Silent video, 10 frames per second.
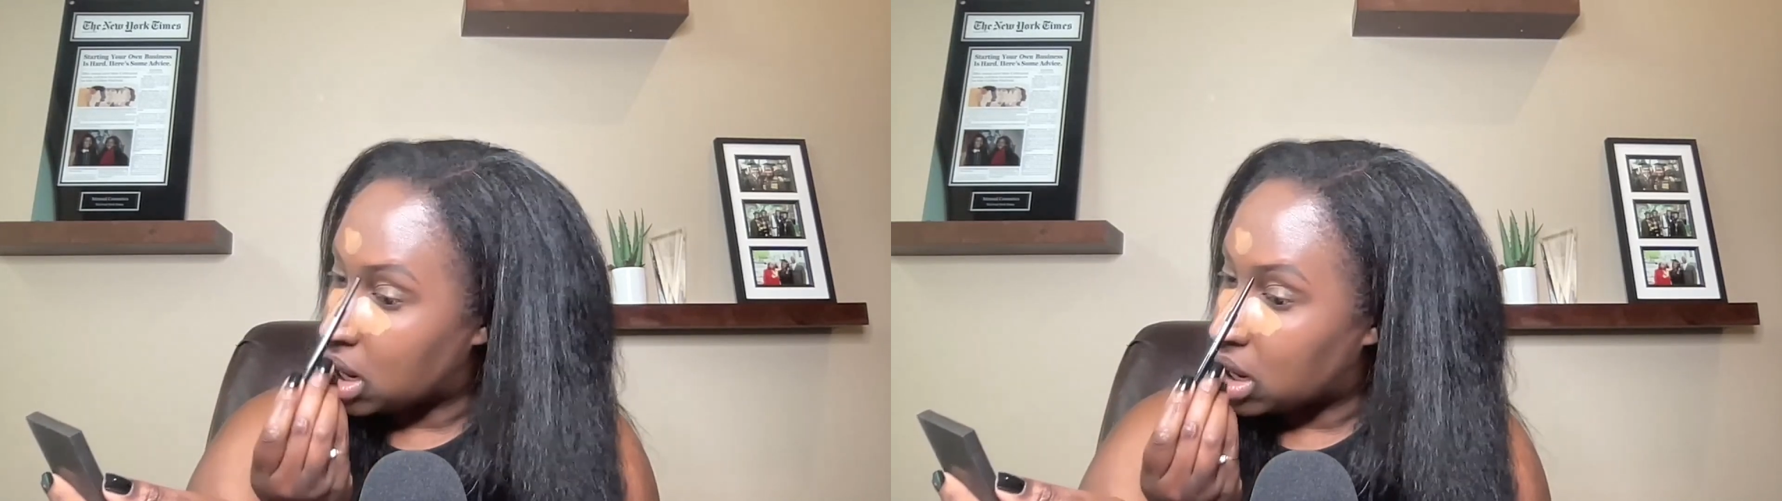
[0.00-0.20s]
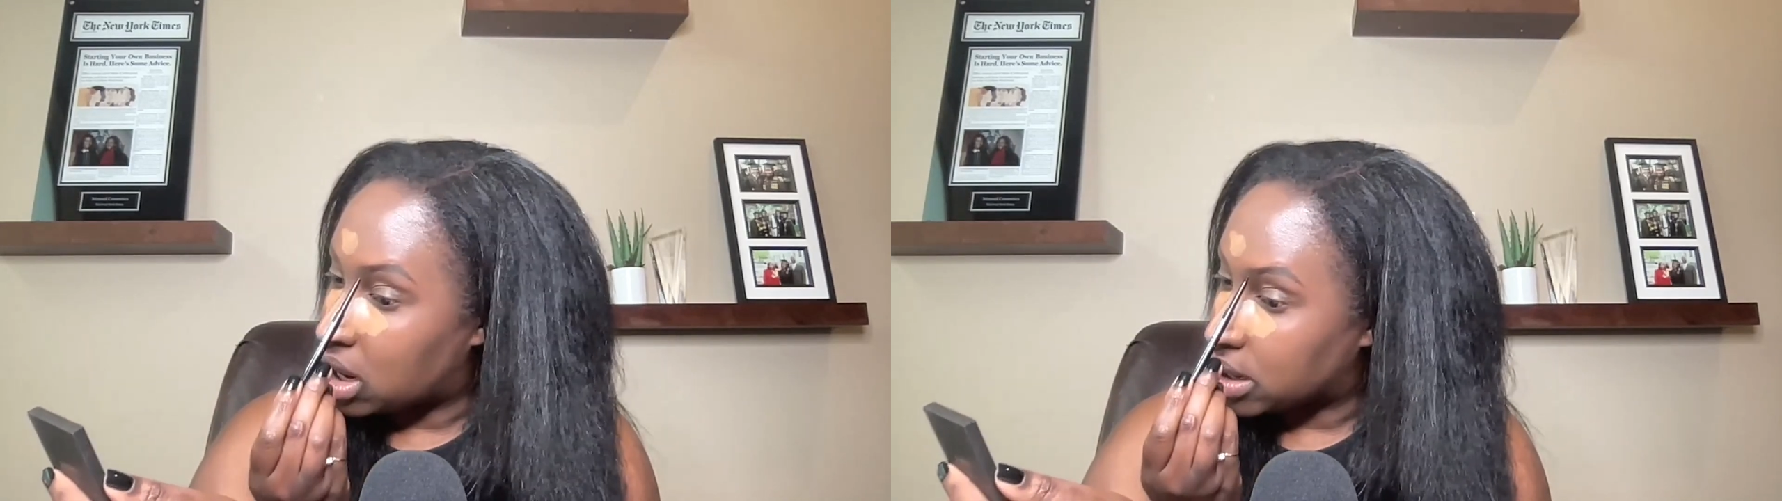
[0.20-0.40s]

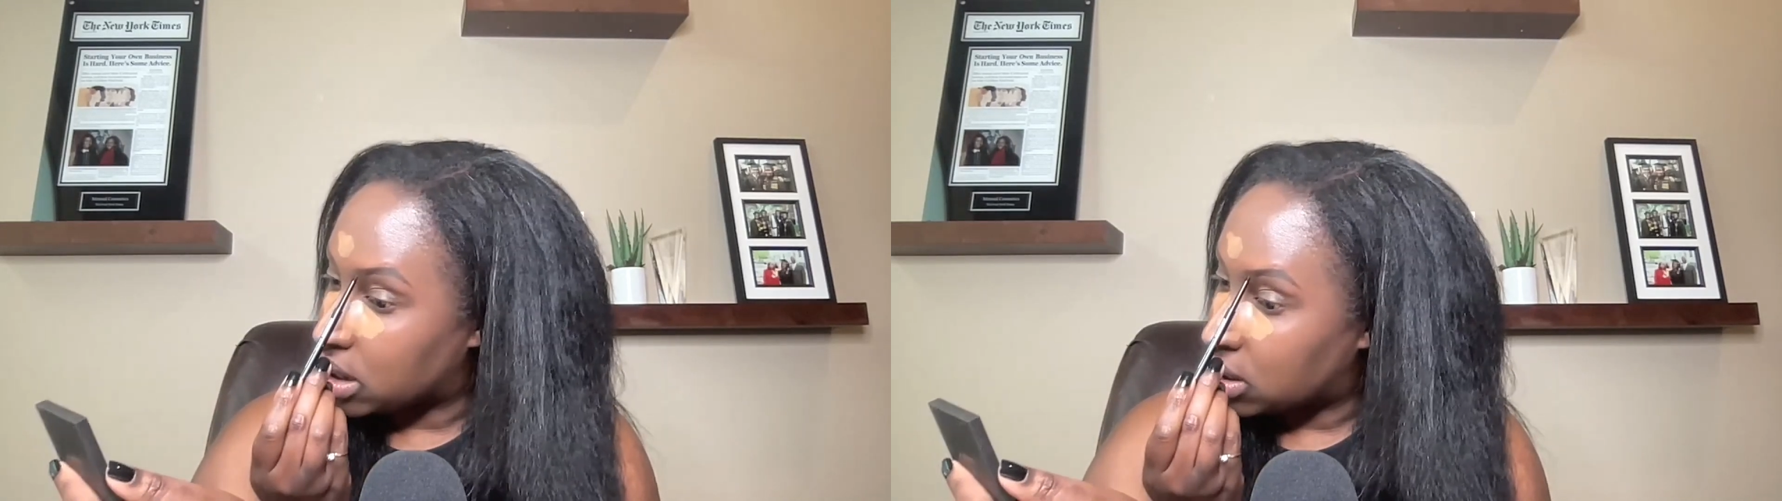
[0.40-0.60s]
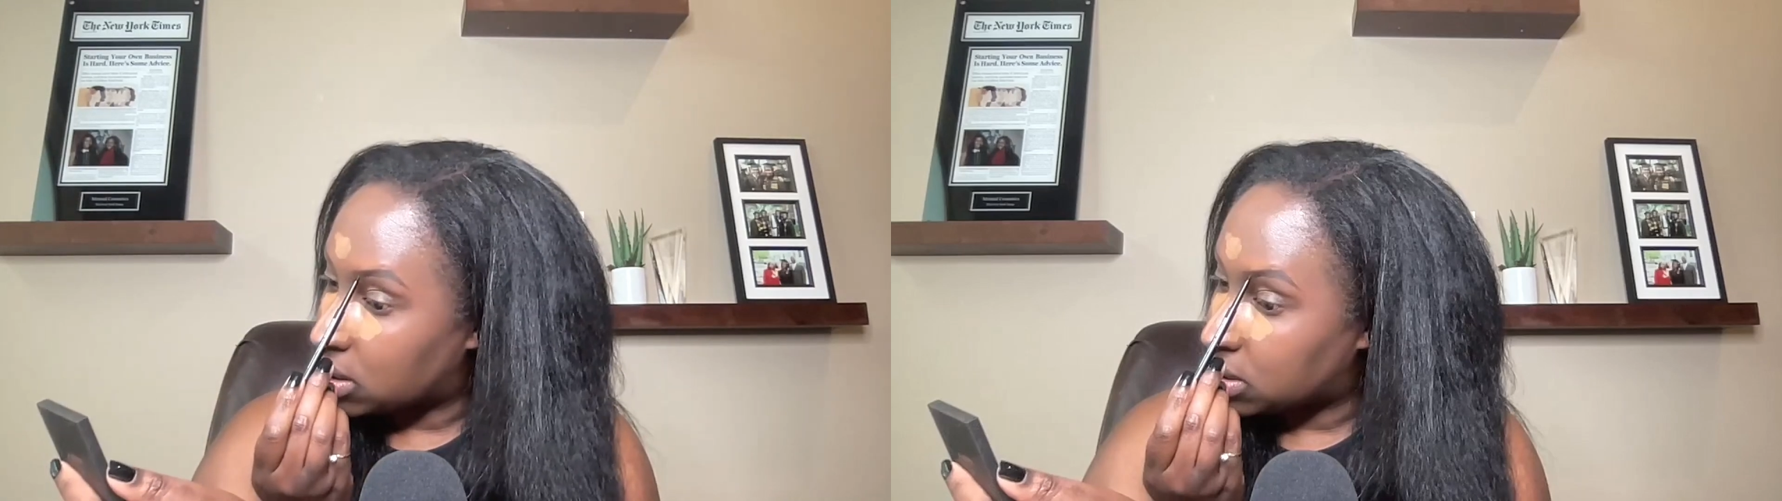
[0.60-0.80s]
on a
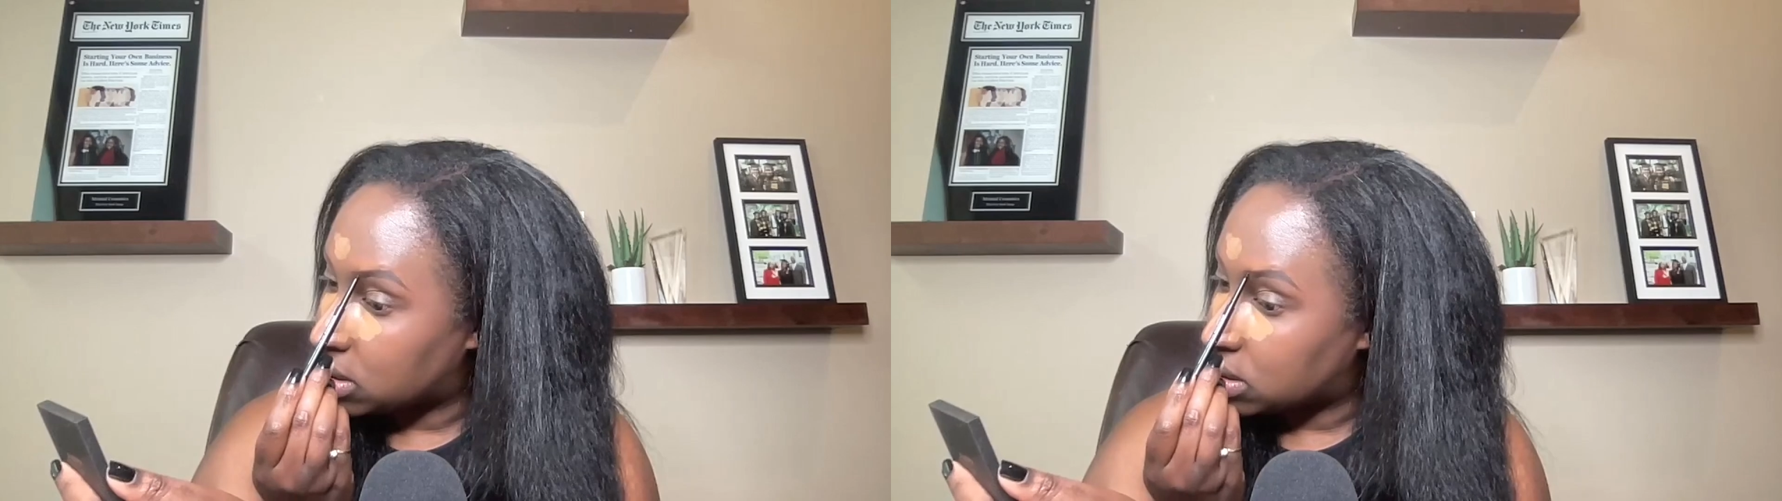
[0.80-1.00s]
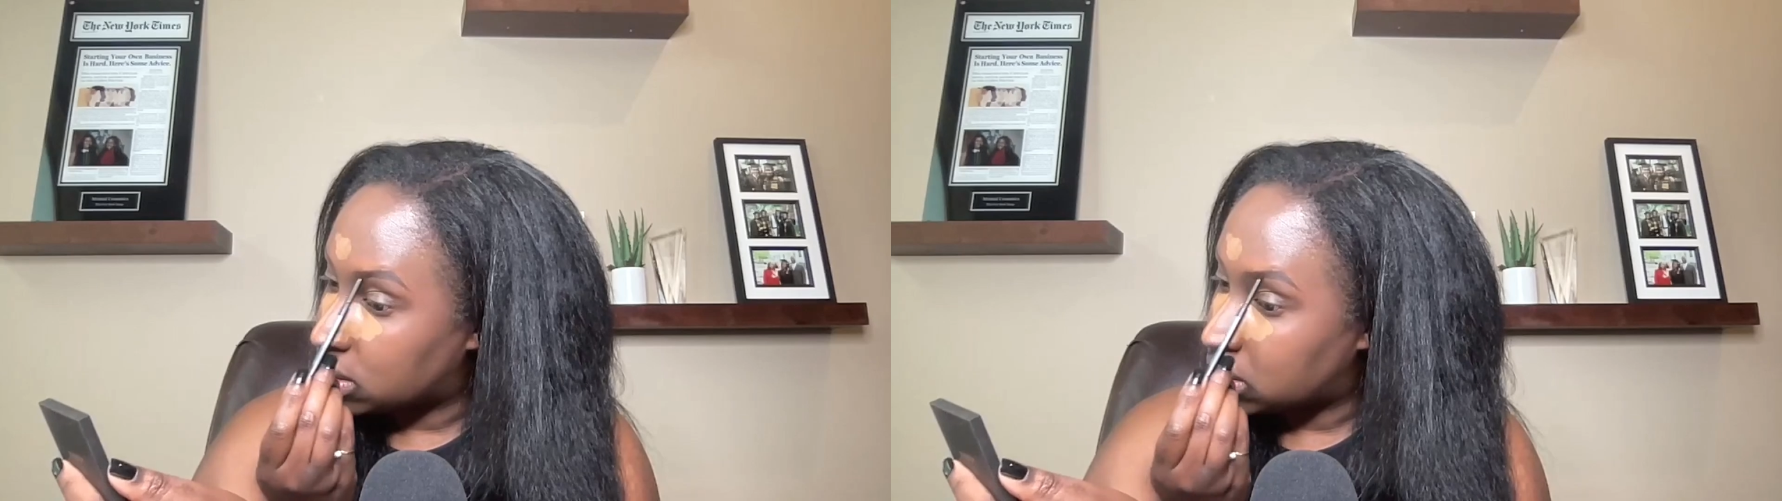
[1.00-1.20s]

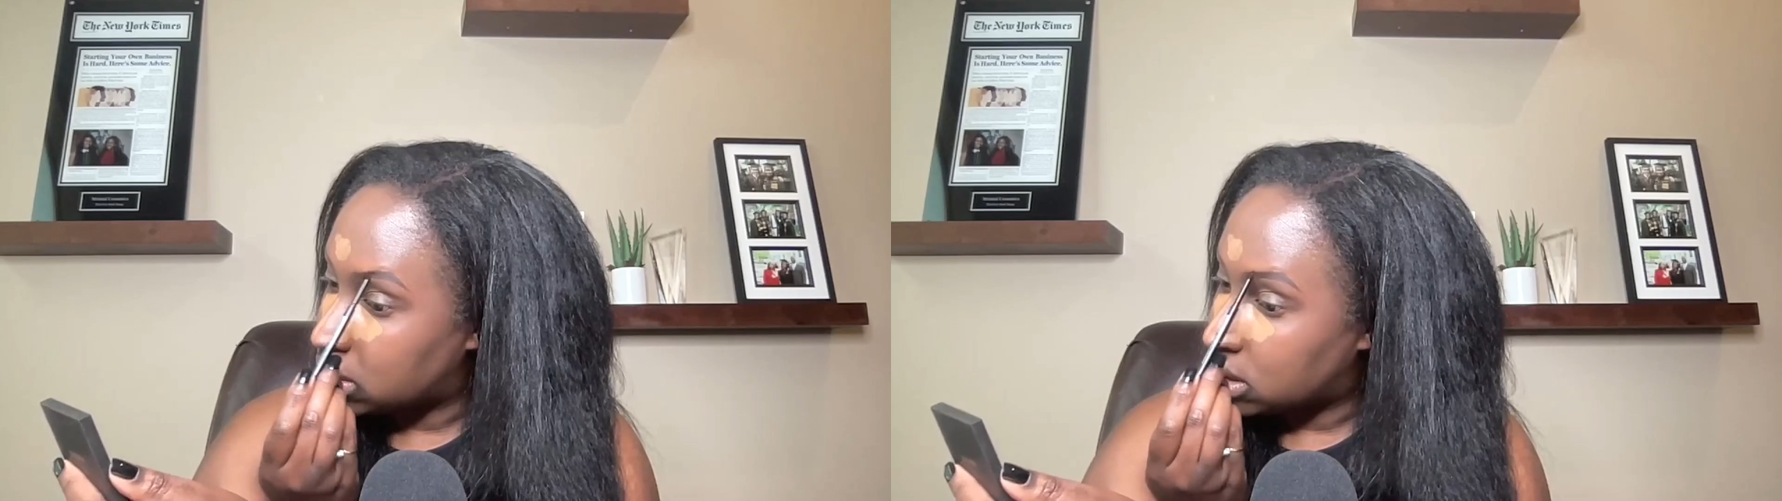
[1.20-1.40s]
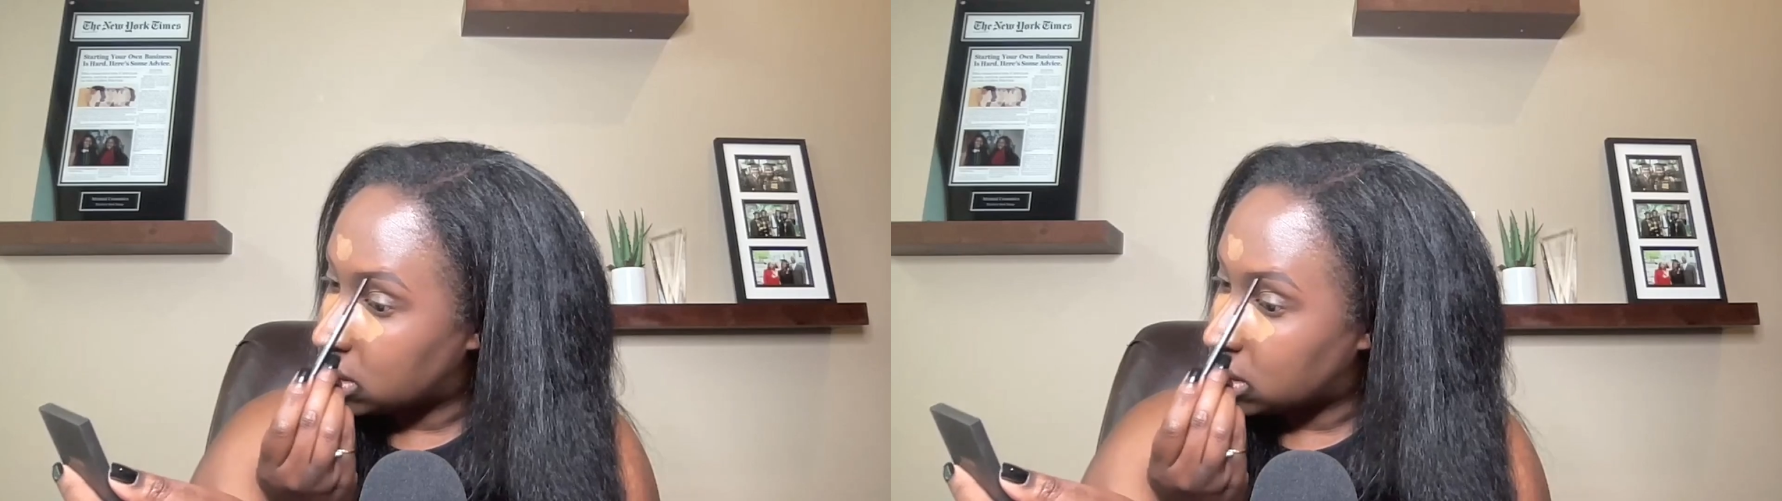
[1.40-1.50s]
whole